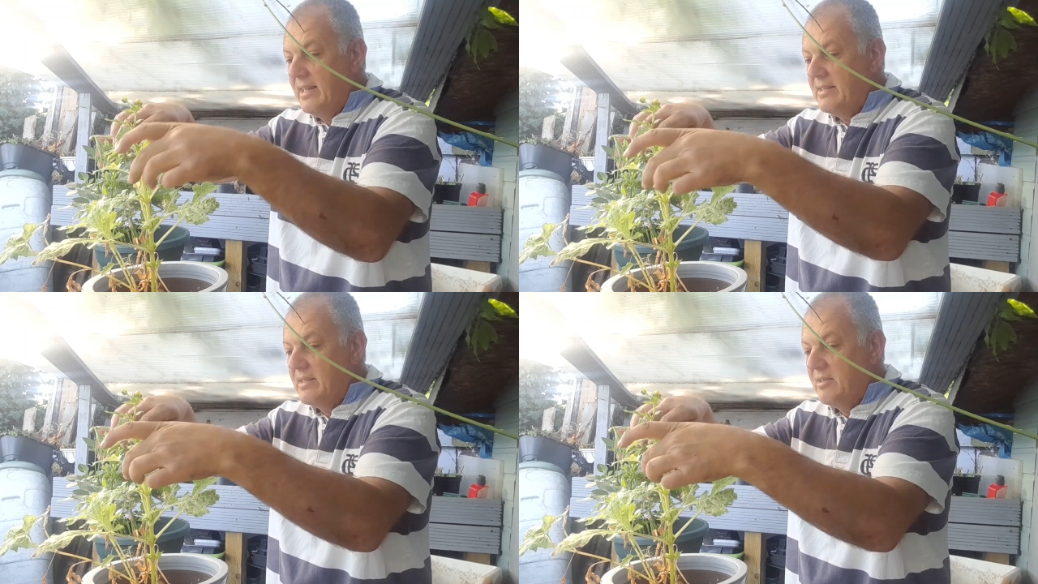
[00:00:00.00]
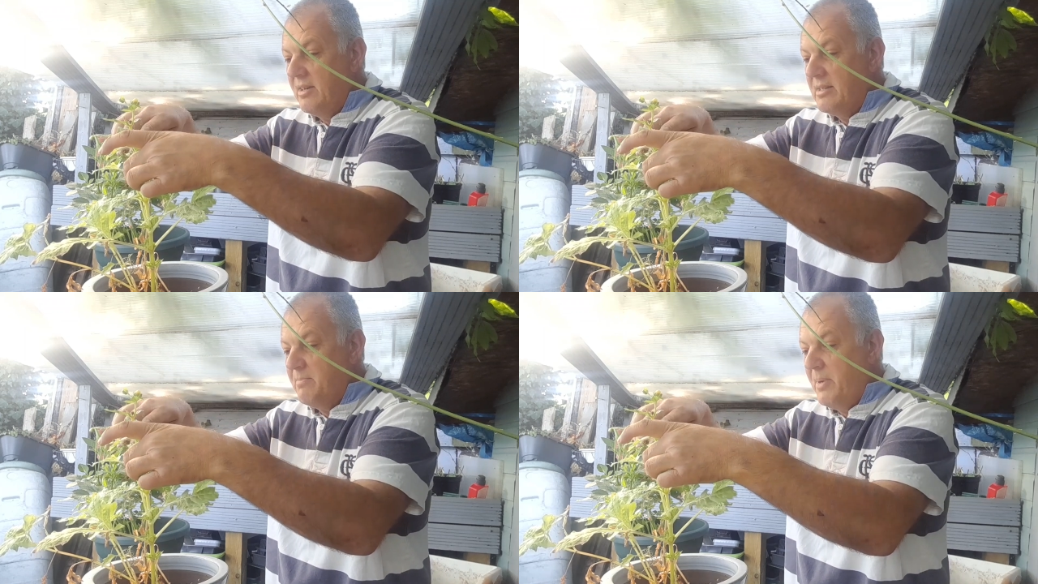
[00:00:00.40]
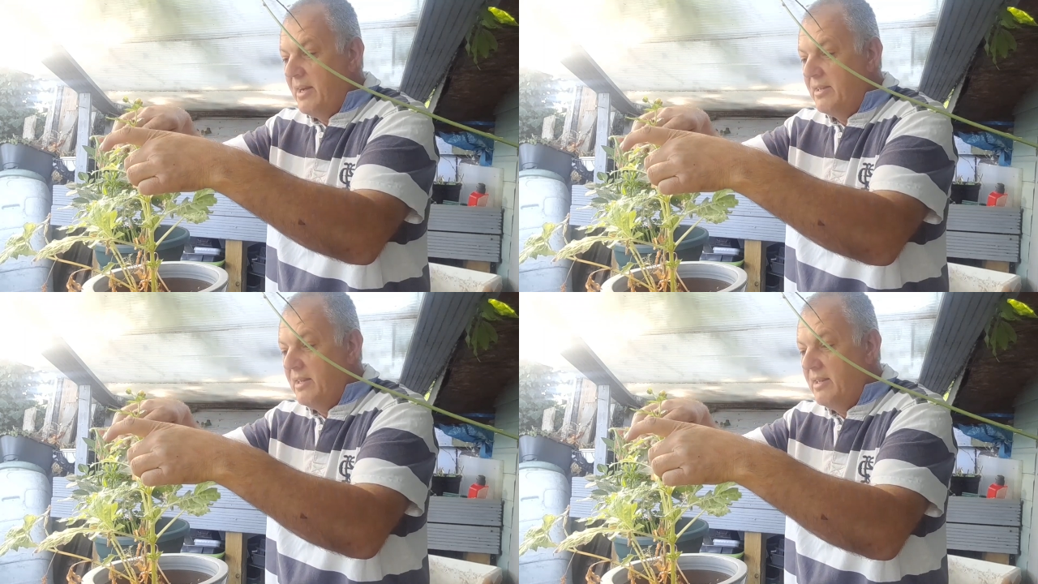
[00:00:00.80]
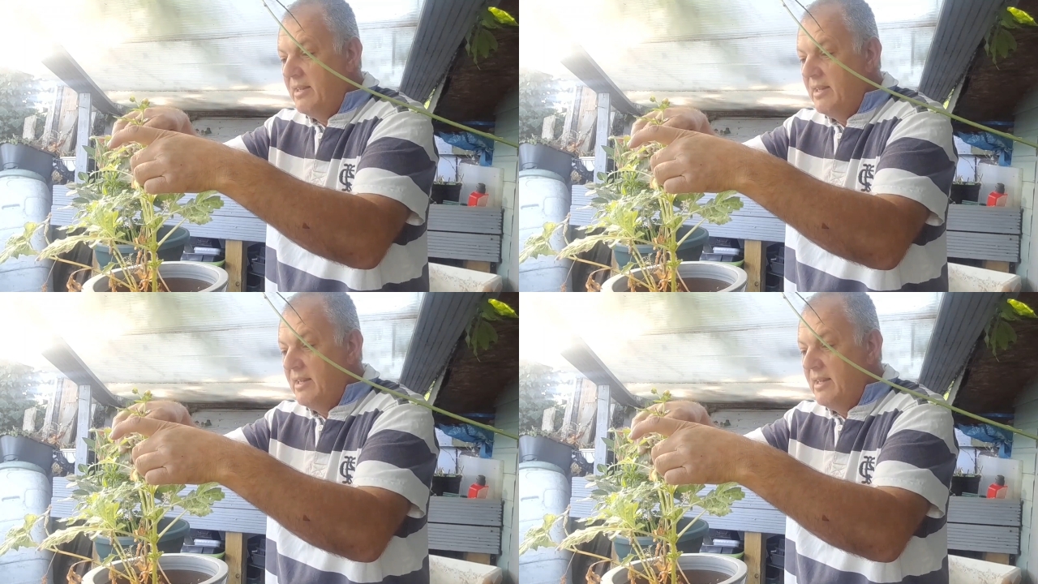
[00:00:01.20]
as it's got its bud,
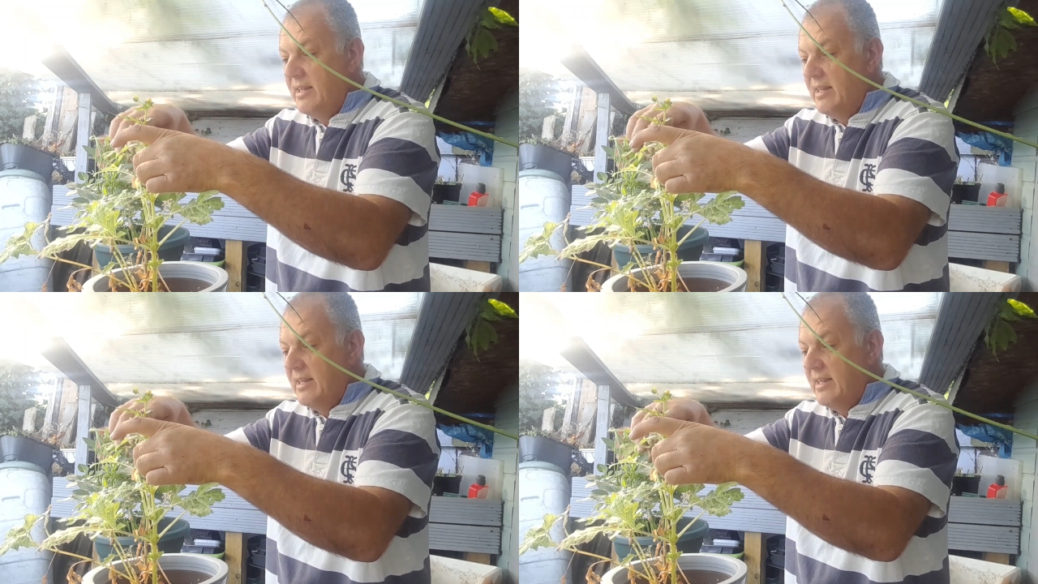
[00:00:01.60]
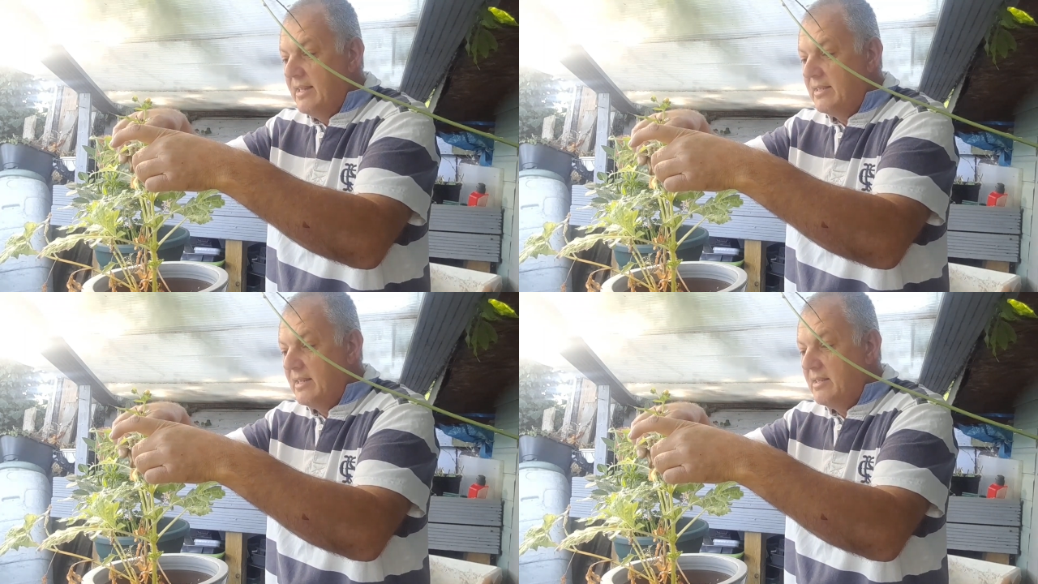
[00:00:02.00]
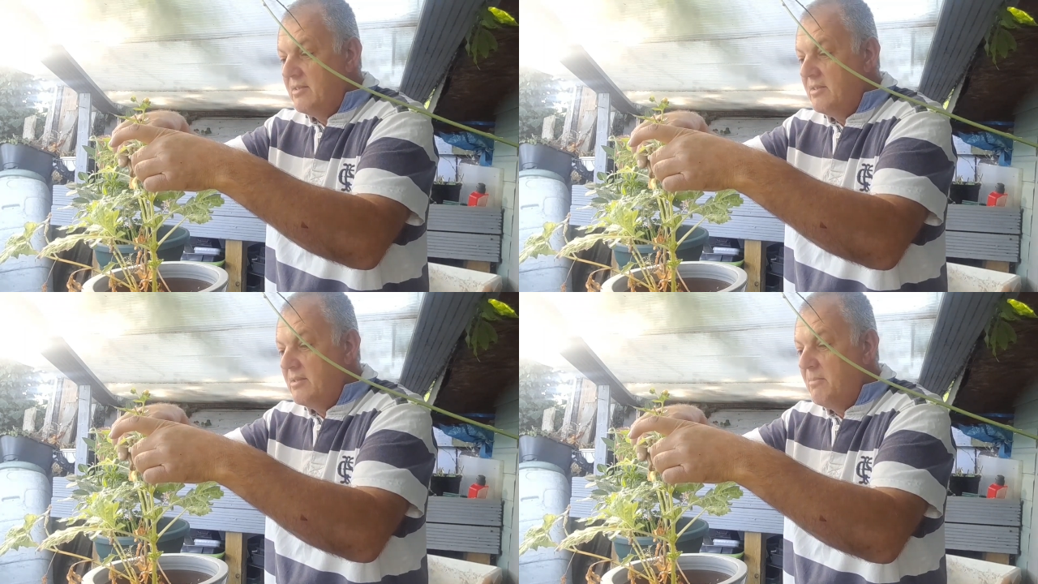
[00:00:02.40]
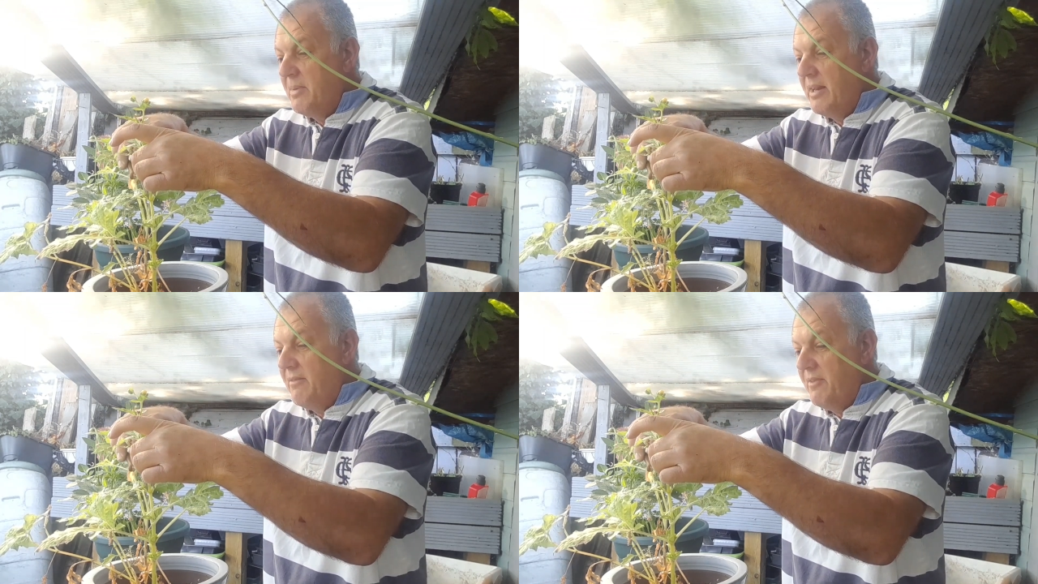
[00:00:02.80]
it's going to do some
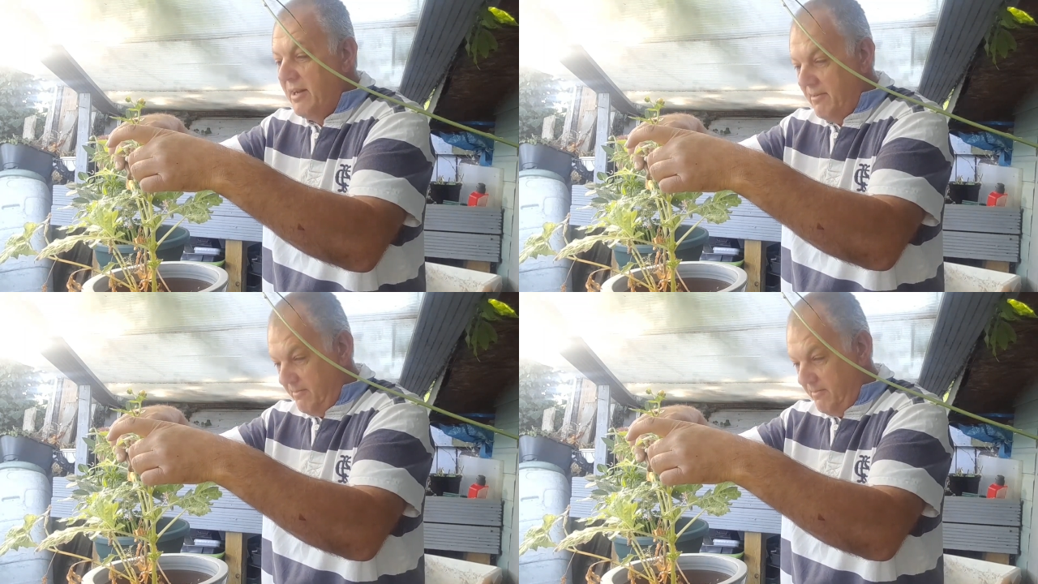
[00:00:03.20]
benefit.